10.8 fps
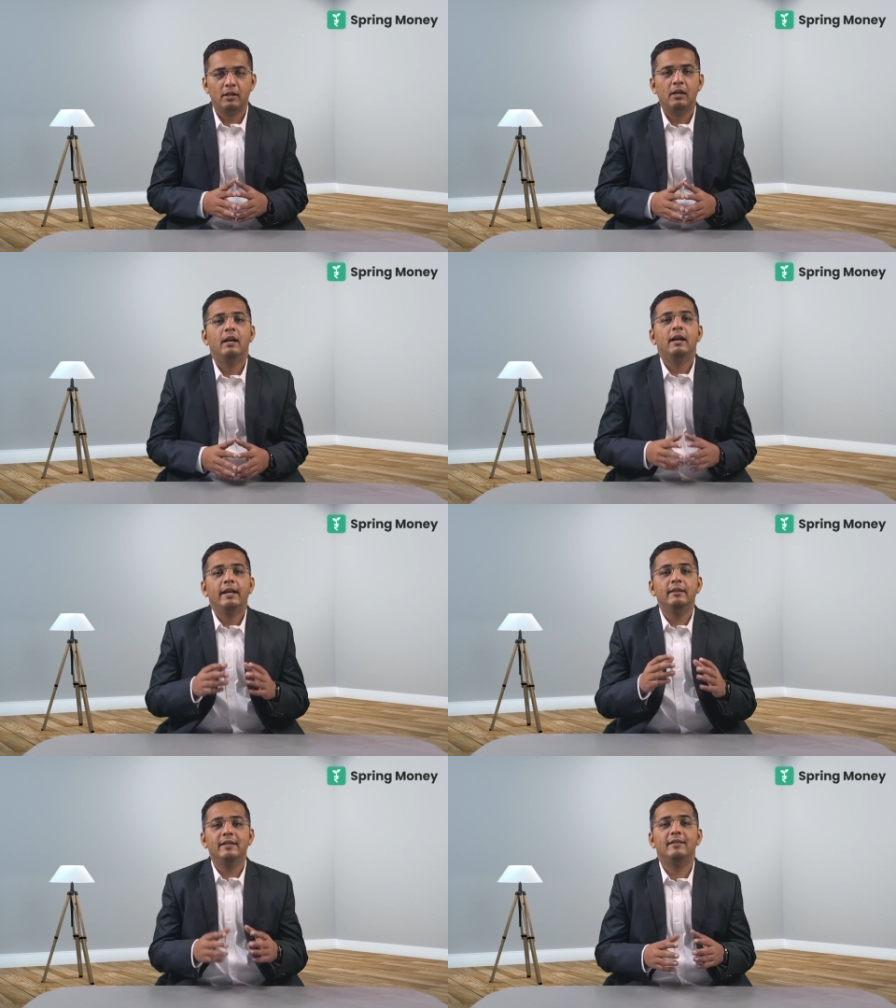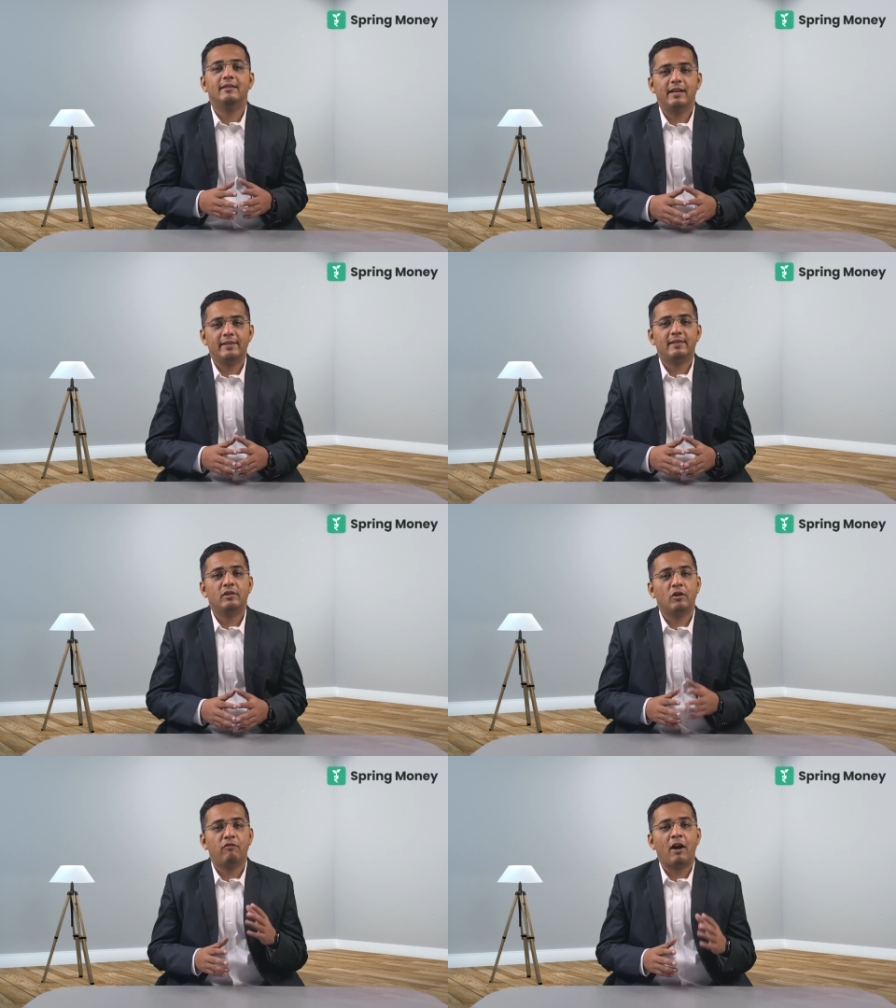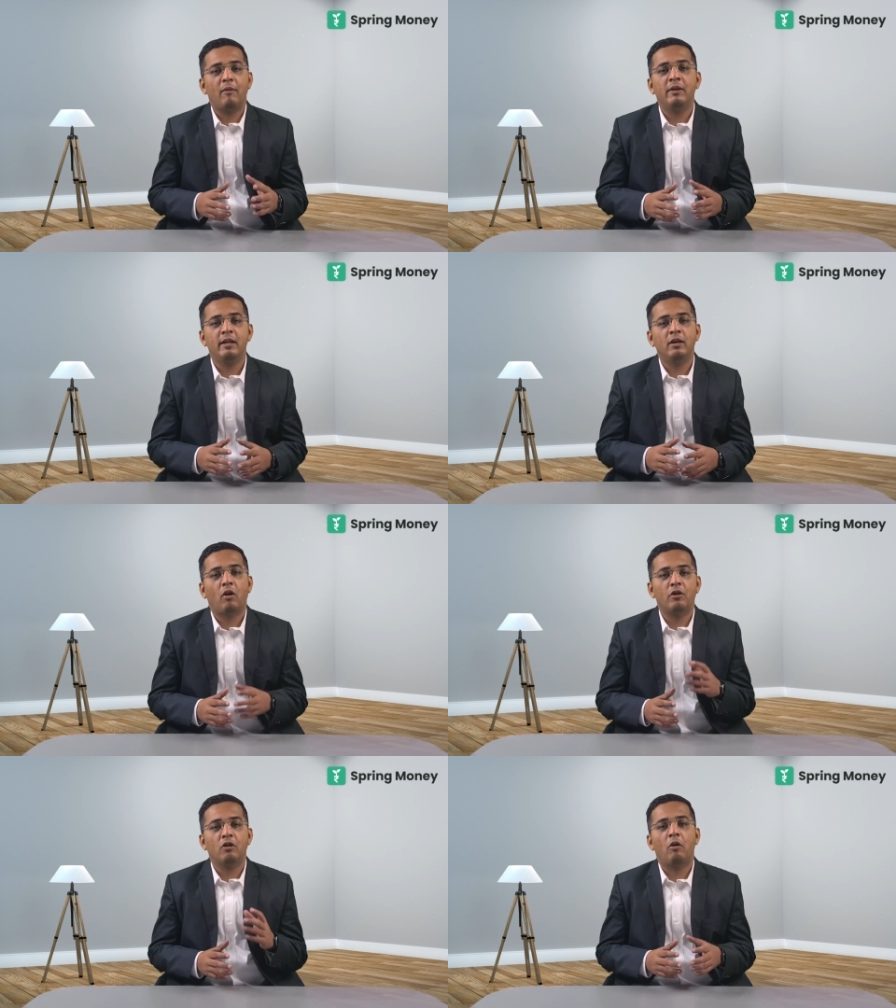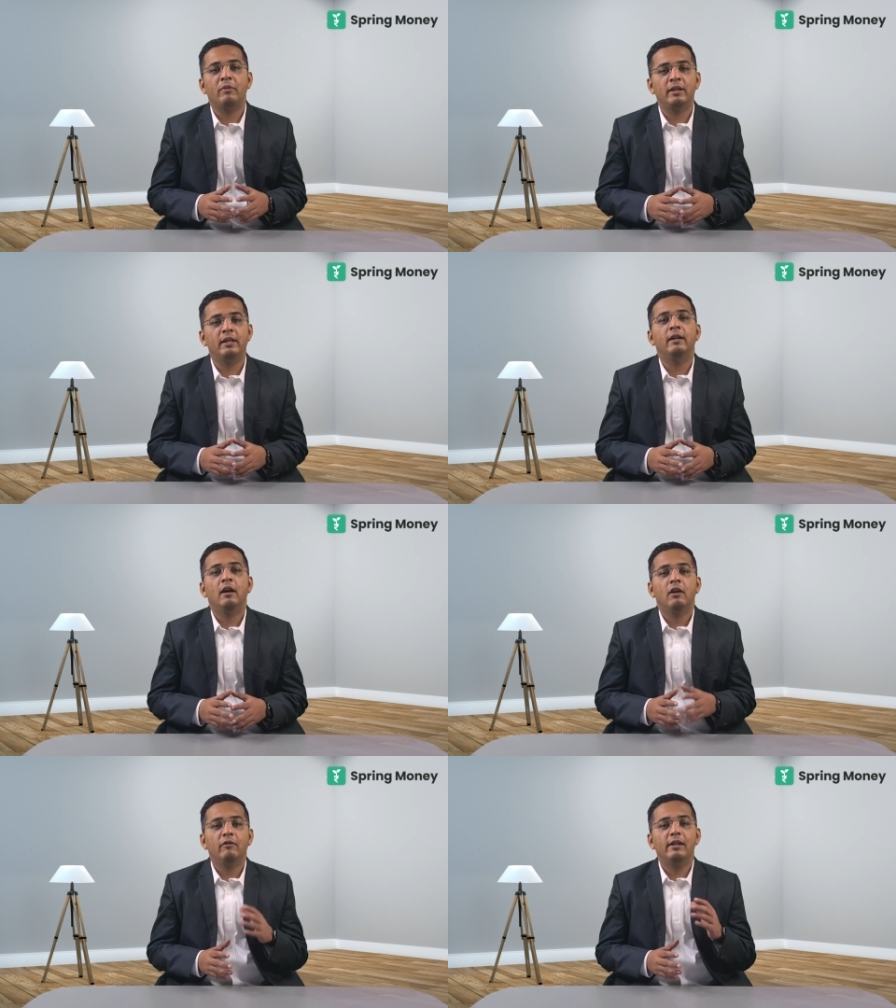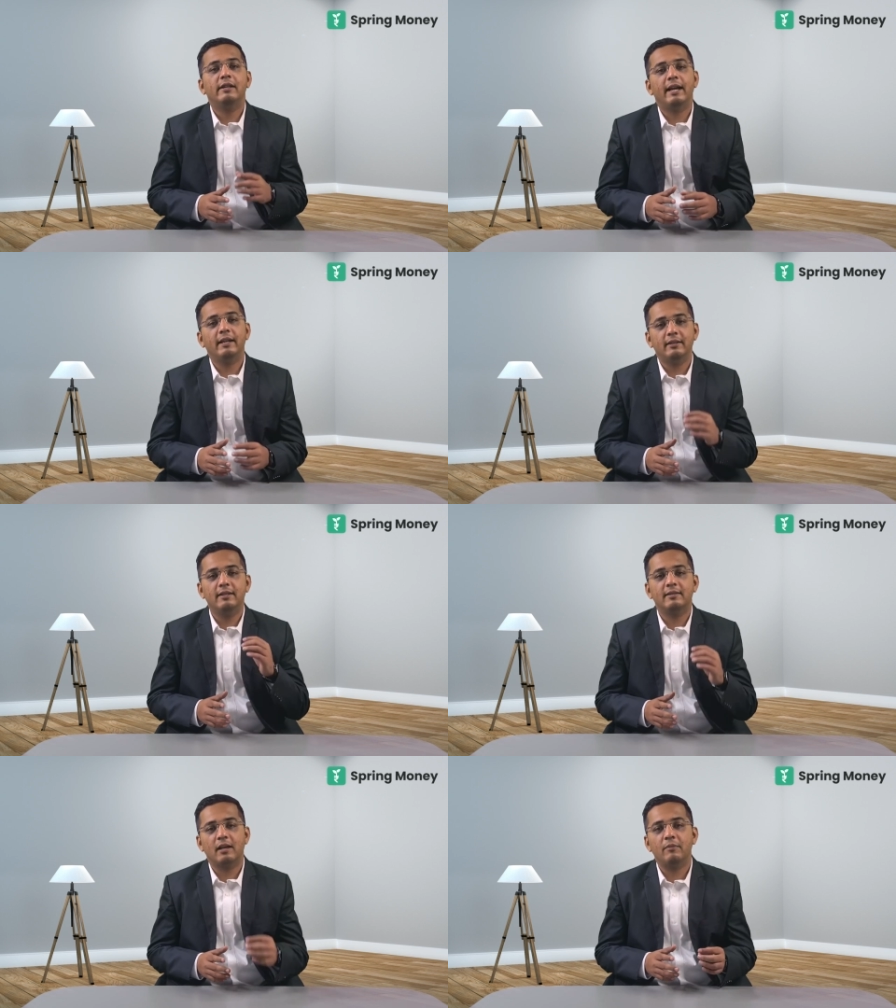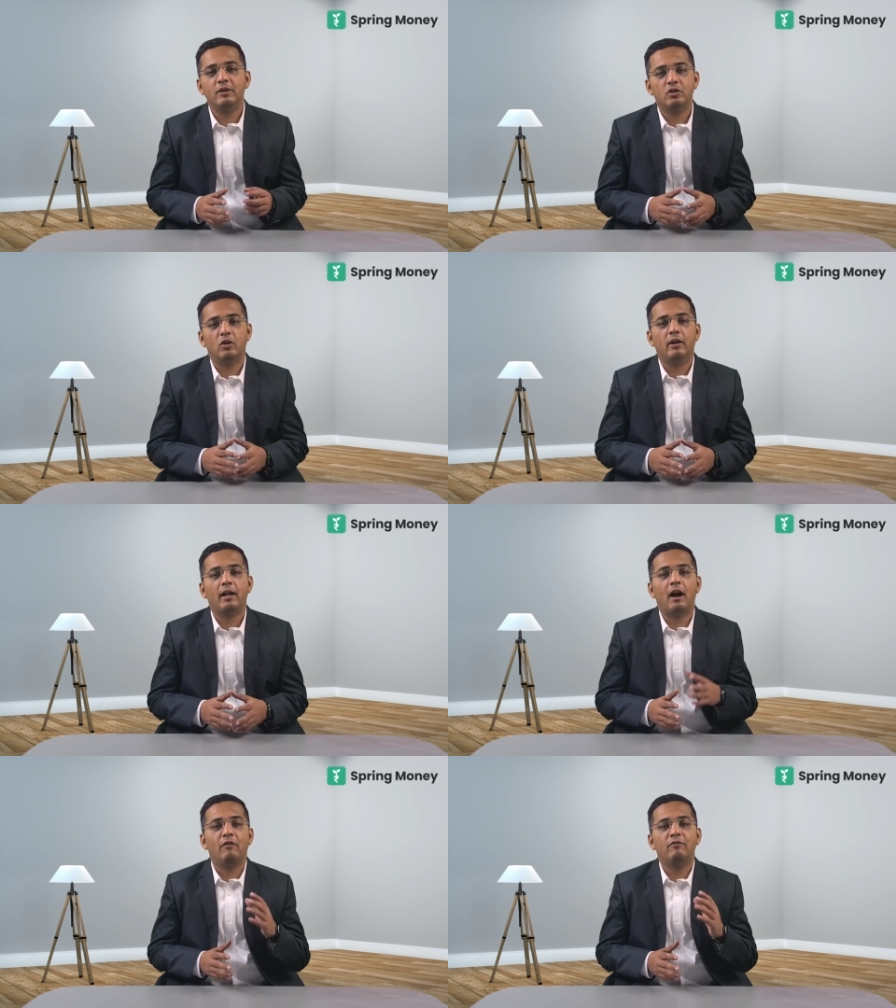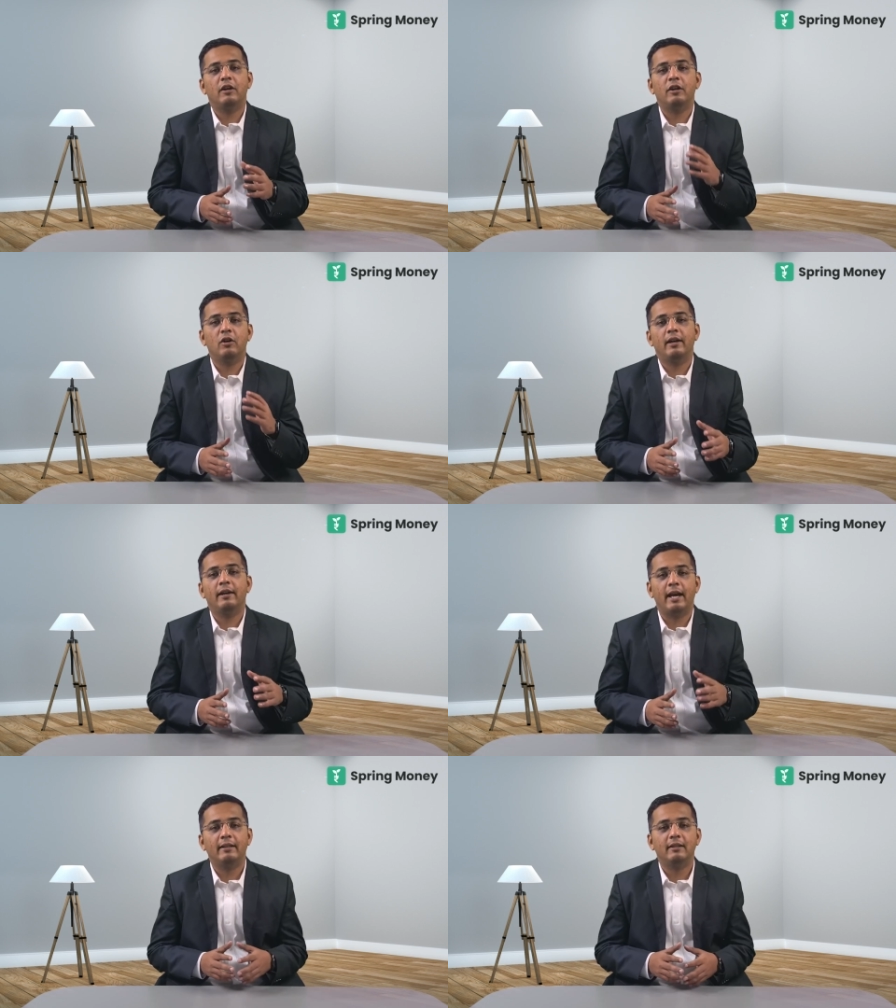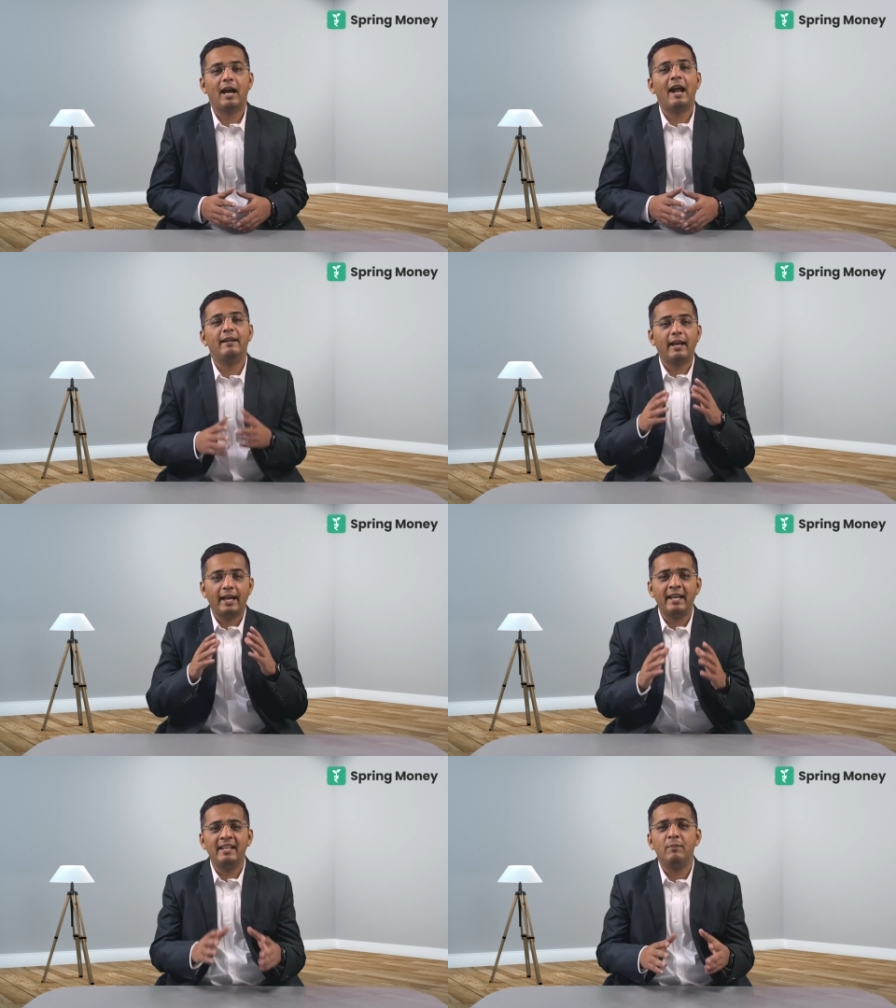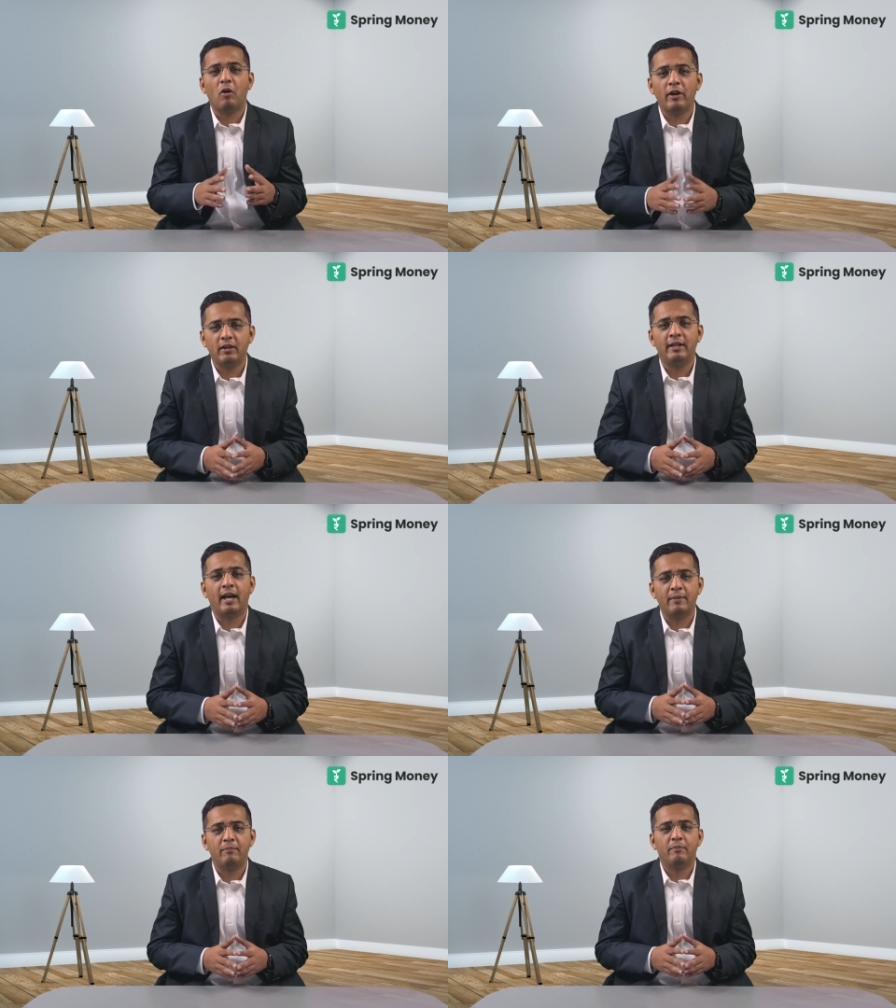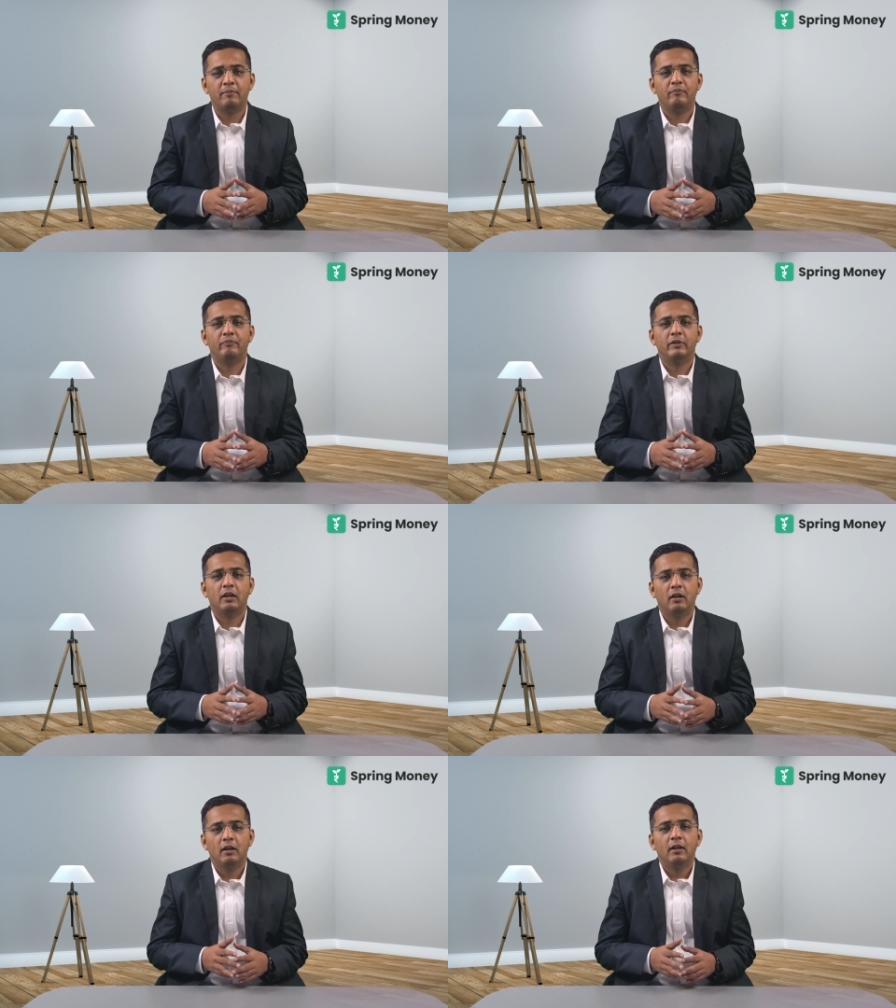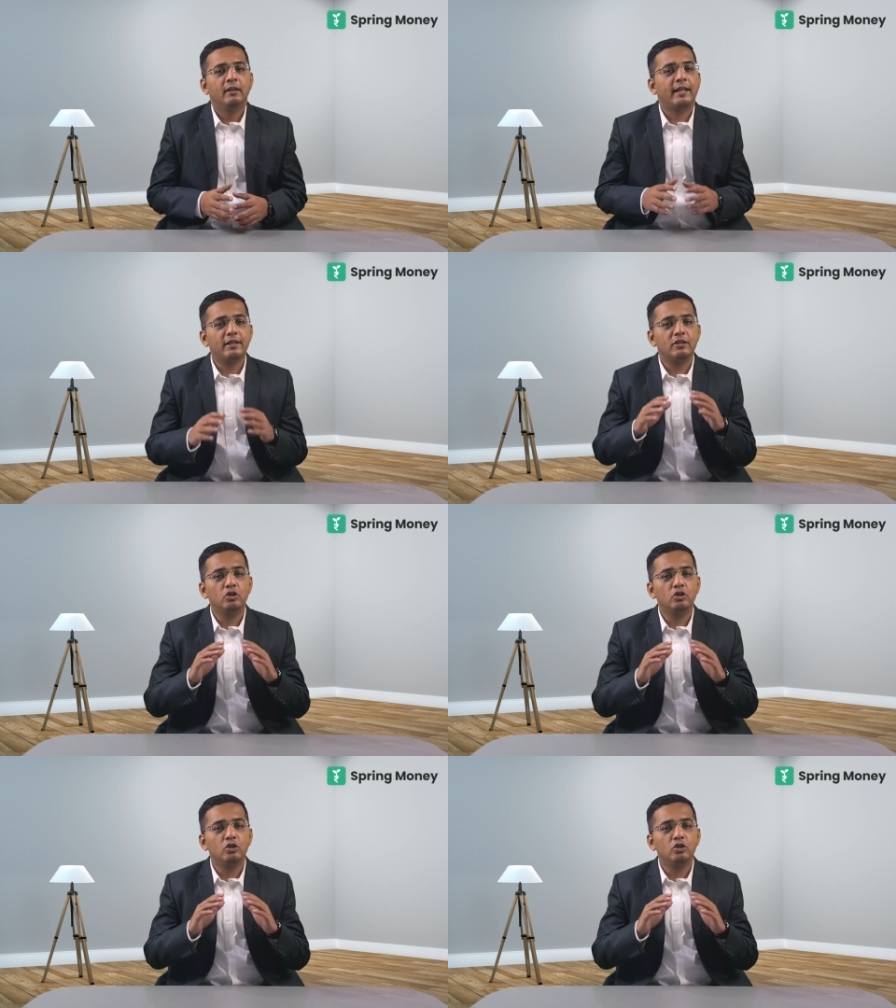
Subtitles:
In this case, your family or nominee will get the sum insured after your death at any point in time. There is no